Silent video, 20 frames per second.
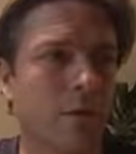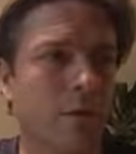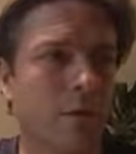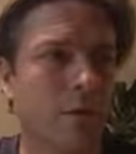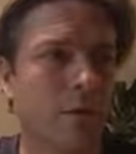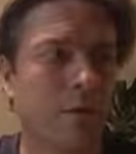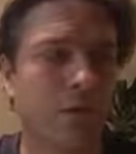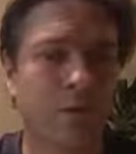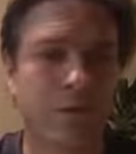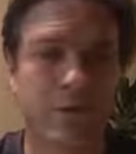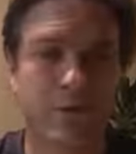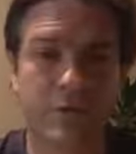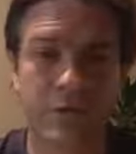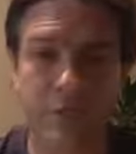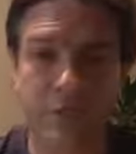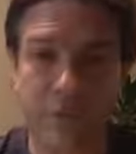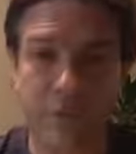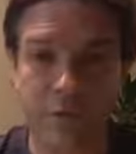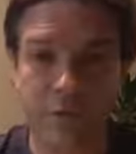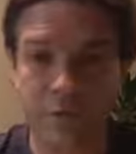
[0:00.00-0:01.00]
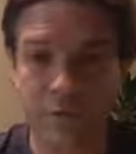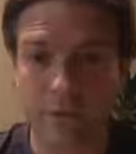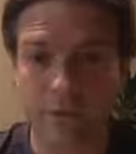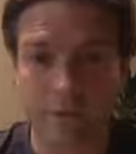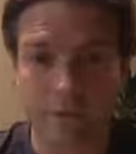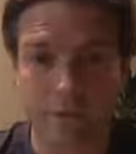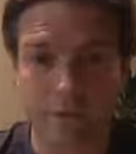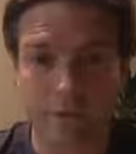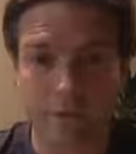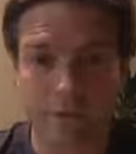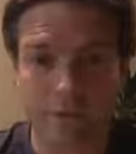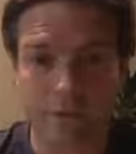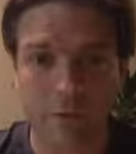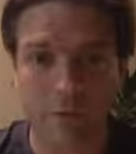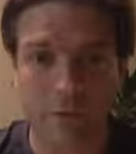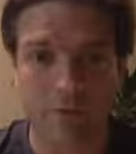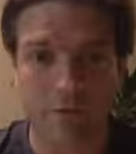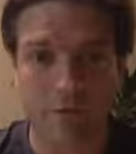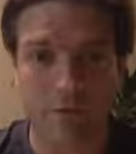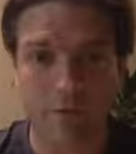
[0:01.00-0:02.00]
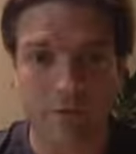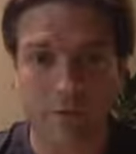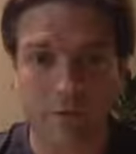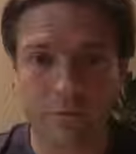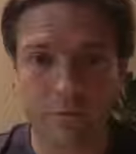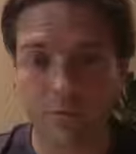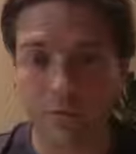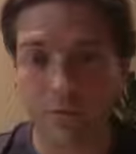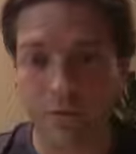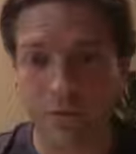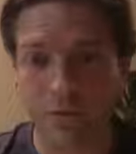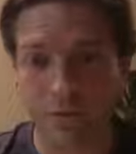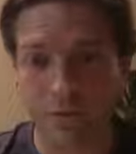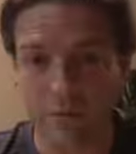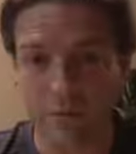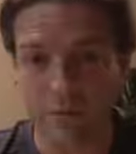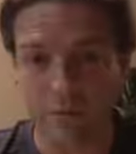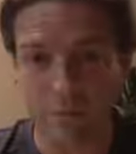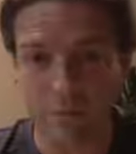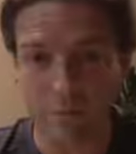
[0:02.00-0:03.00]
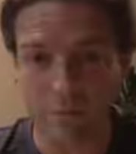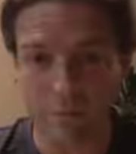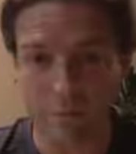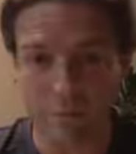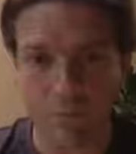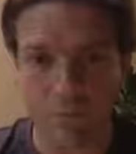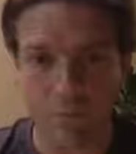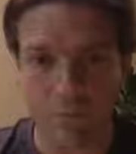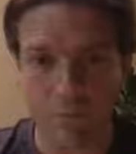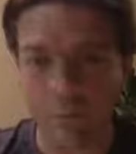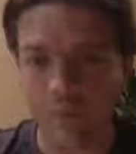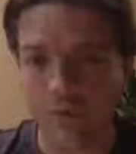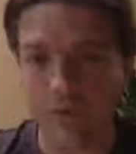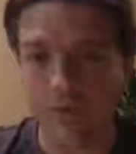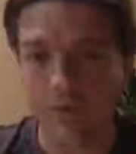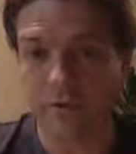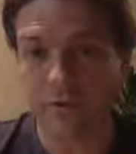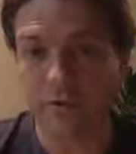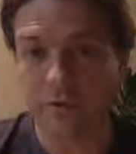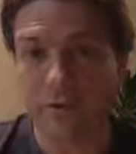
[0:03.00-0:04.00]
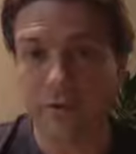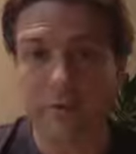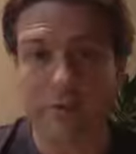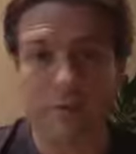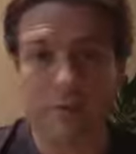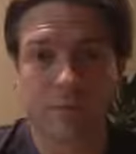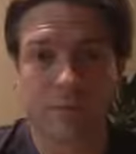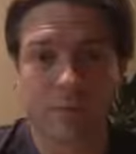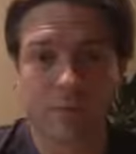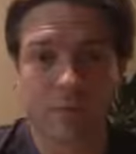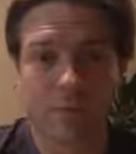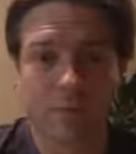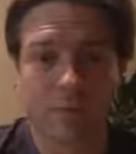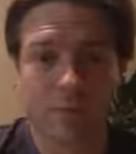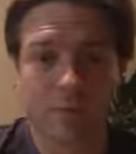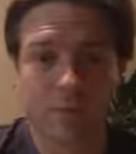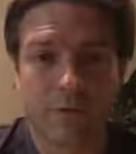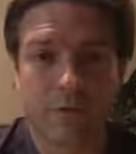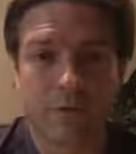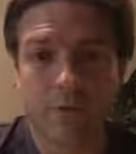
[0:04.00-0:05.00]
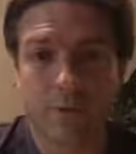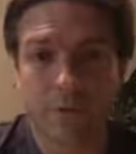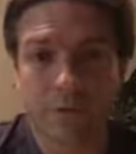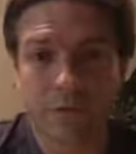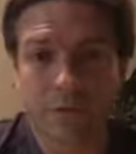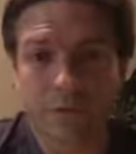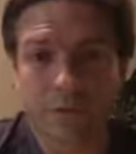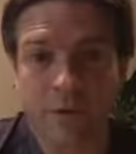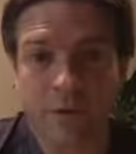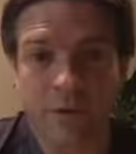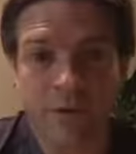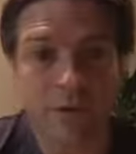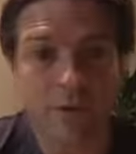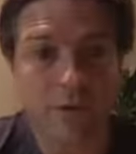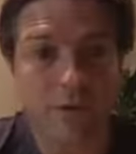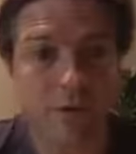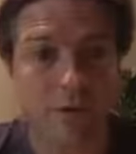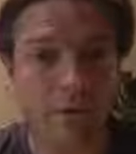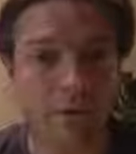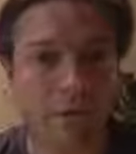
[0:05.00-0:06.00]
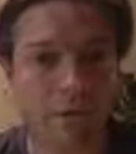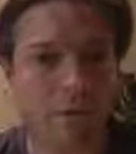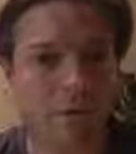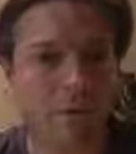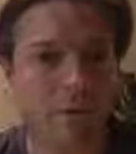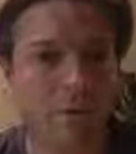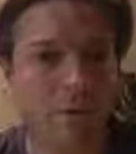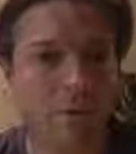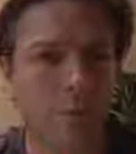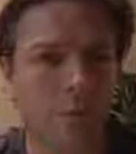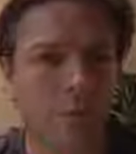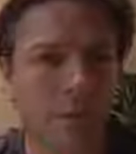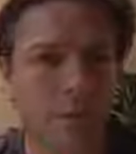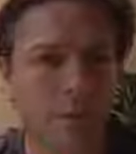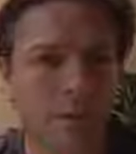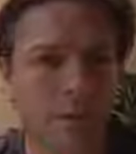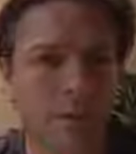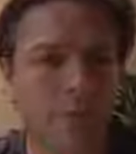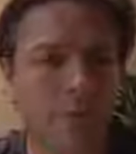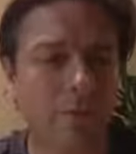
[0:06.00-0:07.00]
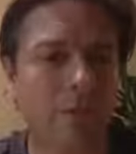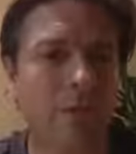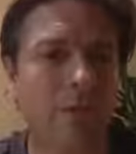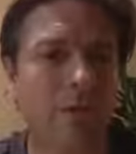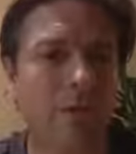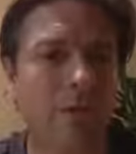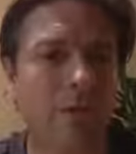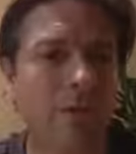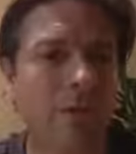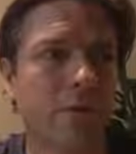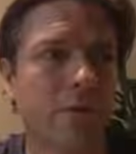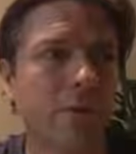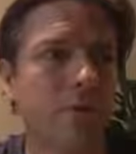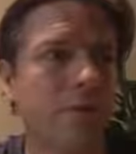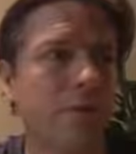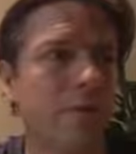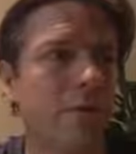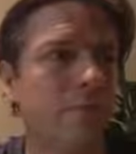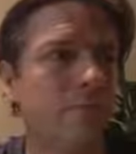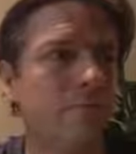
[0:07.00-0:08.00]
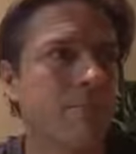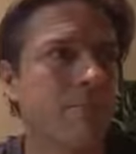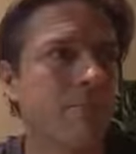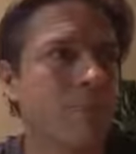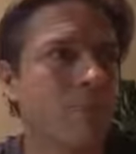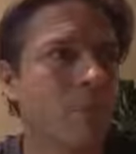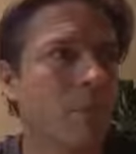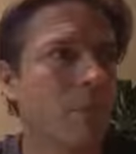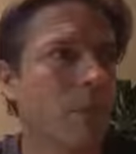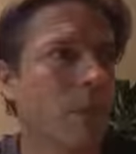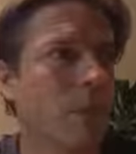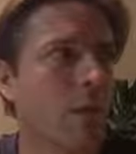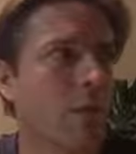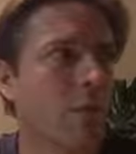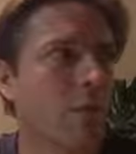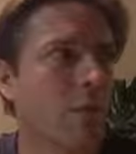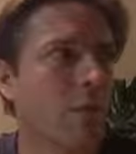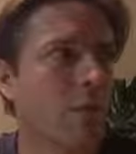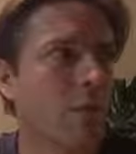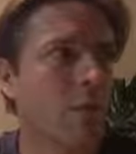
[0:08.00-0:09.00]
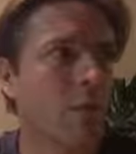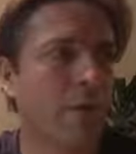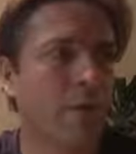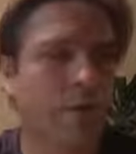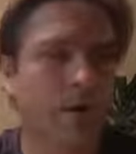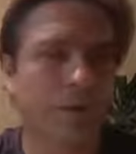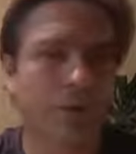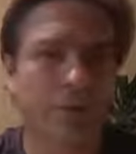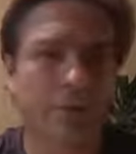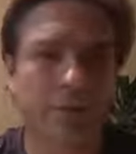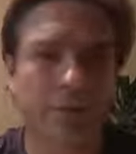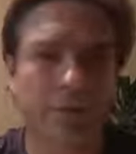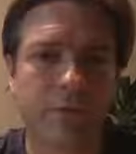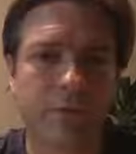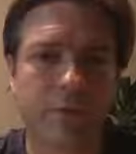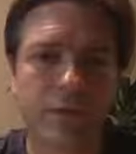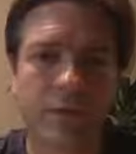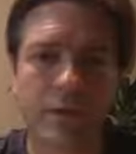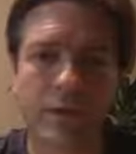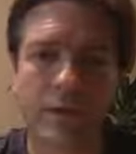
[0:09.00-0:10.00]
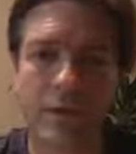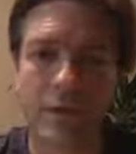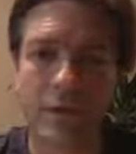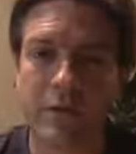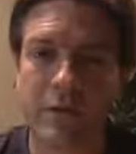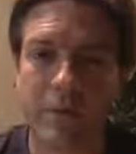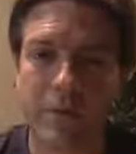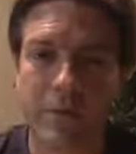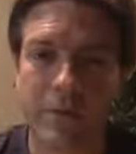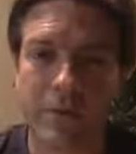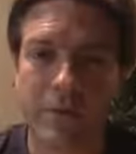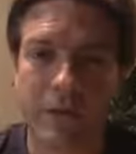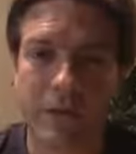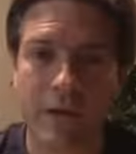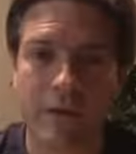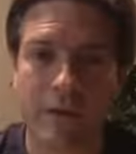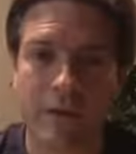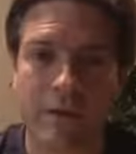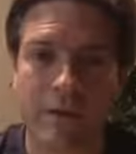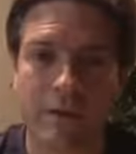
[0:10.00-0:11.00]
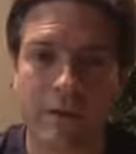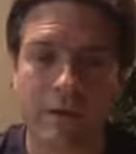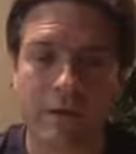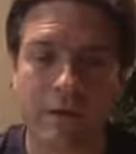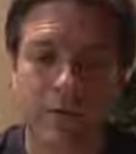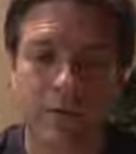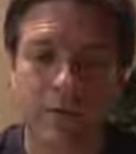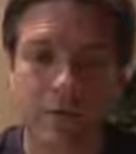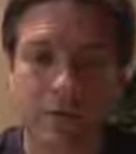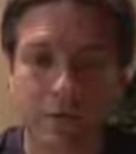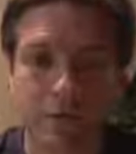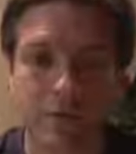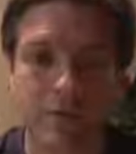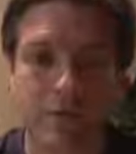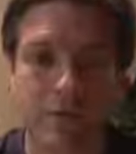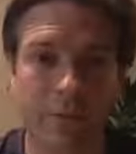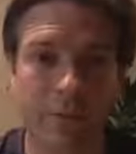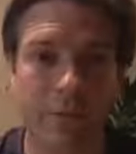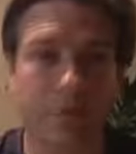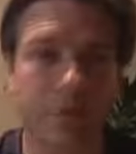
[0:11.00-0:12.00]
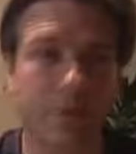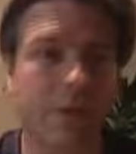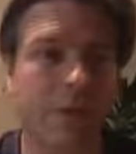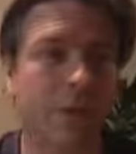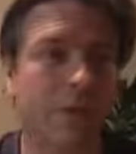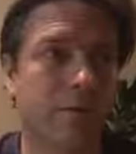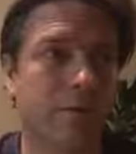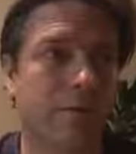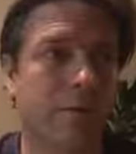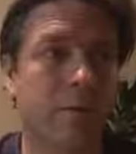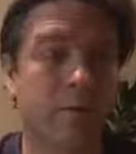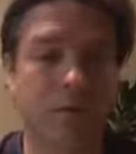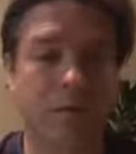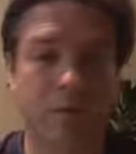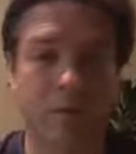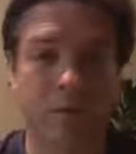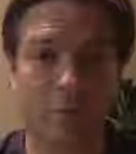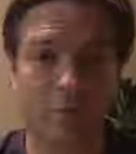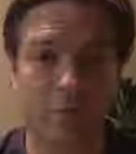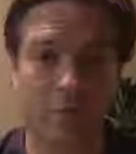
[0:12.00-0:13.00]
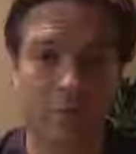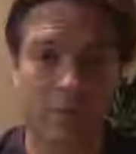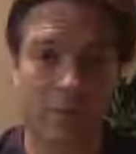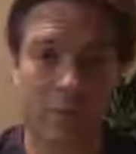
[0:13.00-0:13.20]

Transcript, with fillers: change jobs every year, two years, less than a year, three jobs in three years. And what they're looking for is something else. They can't accept the fact that the current job they're in, for example,